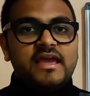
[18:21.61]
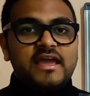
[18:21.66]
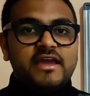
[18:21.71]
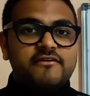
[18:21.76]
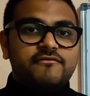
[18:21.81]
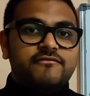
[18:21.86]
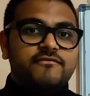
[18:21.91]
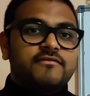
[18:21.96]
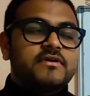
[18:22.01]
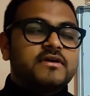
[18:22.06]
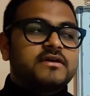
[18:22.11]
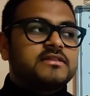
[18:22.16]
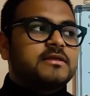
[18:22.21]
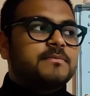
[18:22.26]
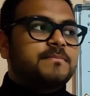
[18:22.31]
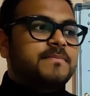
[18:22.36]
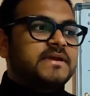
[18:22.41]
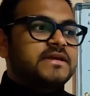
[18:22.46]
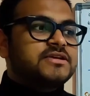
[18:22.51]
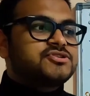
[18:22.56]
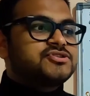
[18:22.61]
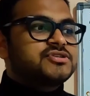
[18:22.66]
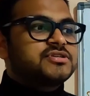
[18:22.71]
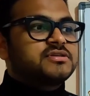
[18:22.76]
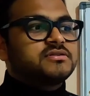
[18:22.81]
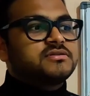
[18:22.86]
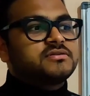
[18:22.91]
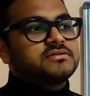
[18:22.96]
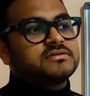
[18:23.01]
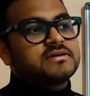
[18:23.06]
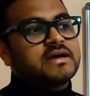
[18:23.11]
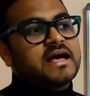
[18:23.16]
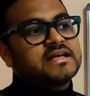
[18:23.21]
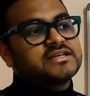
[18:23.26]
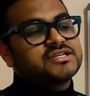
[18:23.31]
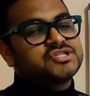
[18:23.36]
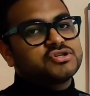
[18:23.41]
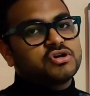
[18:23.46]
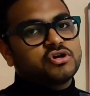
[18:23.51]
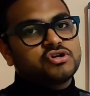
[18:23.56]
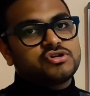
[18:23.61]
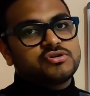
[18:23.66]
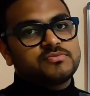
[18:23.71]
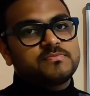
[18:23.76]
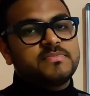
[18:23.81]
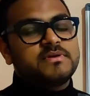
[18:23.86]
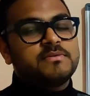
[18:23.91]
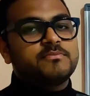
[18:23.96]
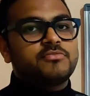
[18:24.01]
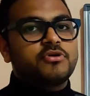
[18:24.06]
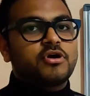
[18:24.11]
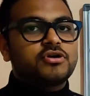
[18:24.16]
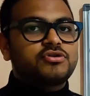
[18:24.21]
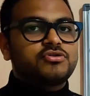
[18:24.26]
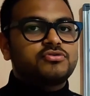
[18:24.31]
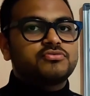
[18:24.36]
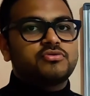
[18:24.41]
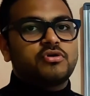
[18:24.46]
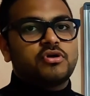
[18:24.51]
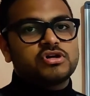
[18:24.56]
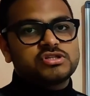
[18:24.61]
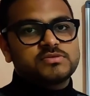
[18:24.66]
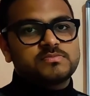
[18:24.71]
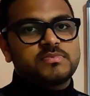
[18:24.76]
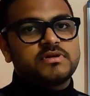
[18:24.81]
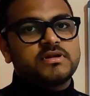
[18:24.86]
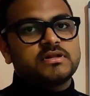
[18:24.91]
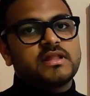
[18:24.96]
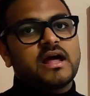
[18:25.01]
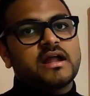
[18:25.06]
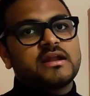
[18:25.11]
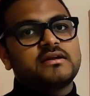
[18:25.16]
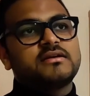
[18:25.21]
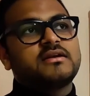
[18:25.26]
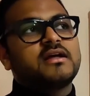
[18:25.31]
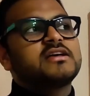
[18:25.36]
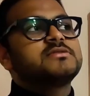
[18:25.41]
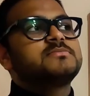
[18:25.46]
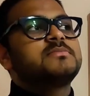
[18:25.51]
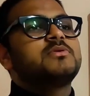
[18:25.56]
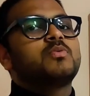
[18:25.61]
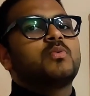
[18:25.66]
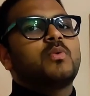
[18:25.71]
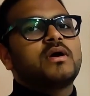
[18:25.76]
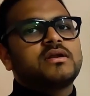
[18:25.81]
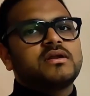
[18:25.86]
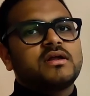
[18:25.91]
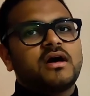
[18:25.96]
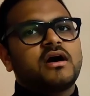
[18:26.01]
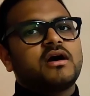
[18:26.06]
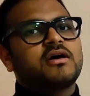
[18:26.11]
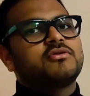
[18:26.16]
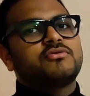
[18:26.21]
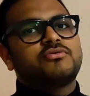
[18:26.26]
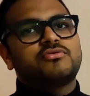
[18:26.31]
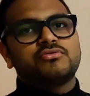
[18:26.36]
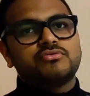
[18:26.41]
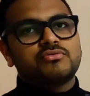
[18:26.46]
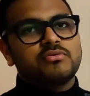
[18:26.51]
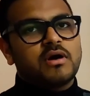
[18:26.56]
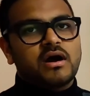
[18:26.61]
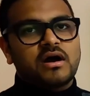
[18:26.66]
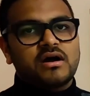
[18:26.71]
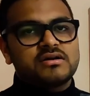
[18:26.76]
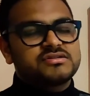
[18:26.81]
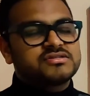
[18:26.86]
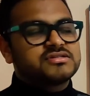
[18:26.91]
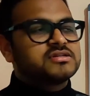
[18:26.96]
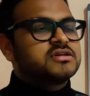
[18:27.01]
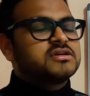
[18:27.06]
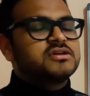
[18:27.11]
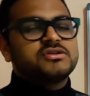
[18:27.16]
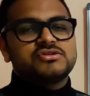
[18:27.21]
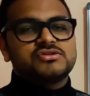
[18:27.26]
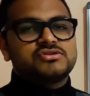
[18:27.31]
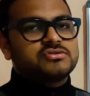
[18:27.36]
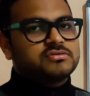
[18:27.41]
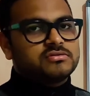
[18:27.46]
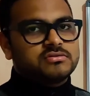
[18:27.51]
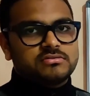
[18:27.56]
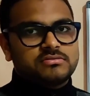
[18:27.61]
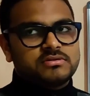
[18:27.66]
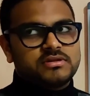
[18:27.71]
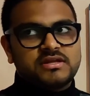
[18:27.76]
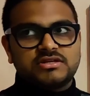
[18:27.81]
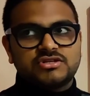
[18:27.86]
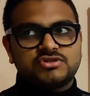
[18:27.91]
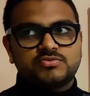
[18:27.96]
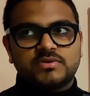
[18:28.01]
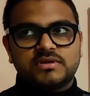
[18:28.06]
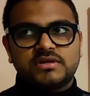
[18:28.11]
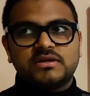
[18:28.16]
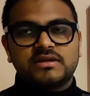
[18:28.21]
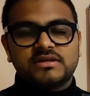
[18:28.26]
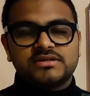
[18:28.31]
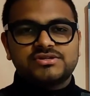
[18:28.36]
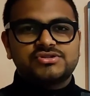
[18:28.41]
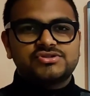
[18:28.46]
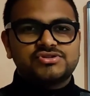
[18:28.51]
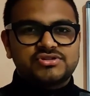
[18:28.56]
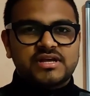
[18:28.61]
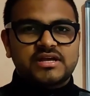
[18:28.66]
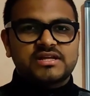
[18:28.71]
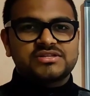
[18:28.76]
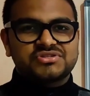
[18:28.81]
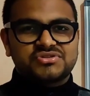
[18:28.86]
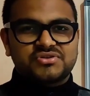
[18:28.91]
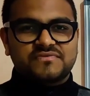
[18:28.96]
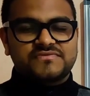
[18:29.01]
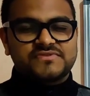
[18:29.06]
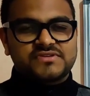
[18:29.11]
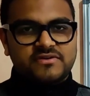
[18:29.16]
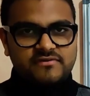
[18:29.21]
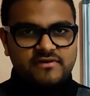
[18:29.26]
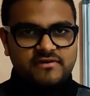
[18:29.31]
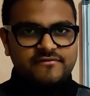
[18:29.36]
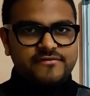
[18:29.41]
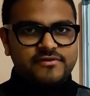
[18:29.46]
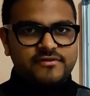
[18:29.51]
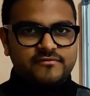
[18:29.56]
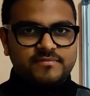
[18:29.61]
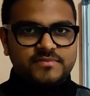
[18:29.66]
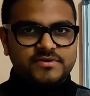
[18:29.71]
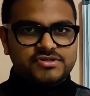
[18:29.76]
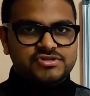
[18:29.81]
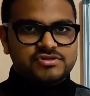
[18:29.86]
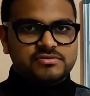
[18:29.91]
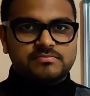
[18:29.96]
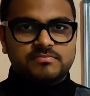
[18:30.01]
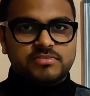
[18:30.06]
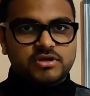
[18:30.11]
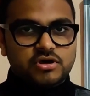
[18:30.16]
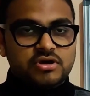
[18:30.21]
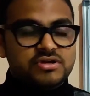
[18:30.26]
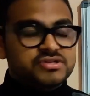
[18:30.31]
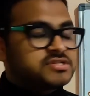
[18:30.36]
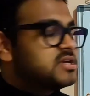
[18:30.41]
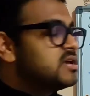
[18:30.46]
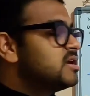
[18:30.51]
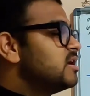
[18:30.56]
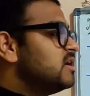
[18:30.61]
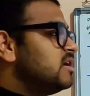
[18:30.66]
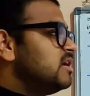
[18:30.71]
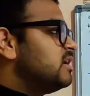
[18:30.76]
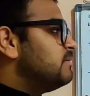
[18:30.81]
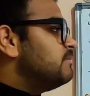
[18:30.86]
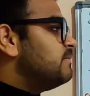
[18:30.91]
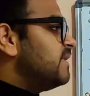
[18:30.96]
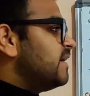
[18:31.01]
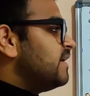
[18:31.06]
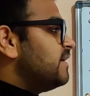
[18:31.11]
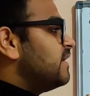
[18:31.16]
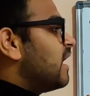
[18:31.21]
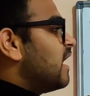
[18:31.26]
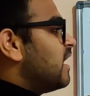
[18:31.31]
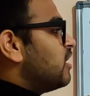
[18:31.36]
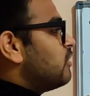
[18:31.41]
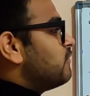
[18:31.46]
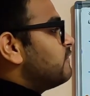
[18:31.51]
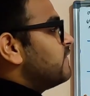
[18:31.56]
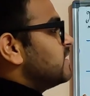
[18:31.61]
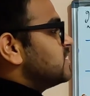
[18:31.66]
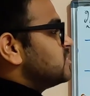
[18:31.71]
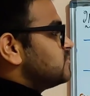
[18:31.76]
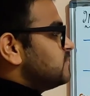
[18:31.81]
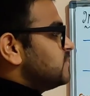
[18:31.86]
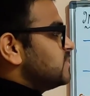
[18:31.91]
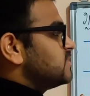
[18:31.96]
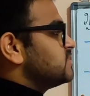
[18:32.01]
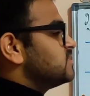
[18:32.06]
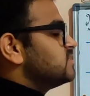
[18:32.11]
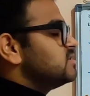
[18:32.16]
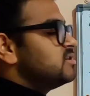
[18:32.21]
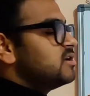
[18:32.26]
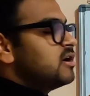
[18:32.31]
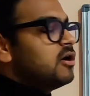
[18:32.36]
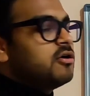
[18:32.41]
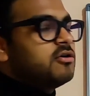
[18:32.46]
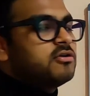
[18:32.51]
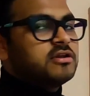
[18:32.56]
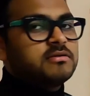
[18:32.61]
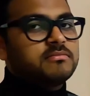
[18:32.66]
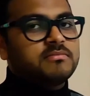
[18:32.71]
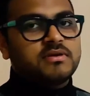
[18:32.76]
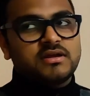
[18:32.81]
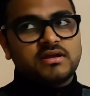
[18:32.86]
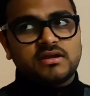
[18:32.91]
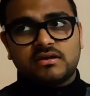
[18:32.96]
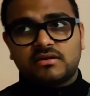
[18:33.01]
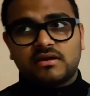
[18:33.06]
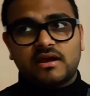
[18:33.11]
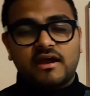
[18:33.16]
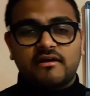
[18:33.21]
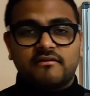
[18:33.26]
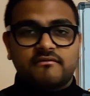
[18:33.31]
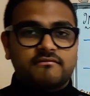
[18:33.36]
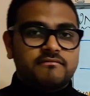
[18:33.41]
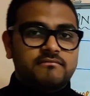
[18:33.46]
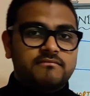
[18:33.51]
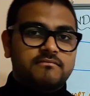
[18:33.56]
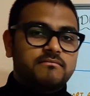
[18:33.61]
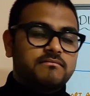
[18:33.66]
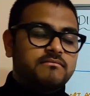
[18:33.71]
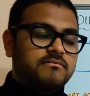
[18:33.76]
If the patient has not been brought to hospital and it has been 1 hour or 2 hours, so there is very less chance of survival of patient, because he may die of asphyxia, or he may have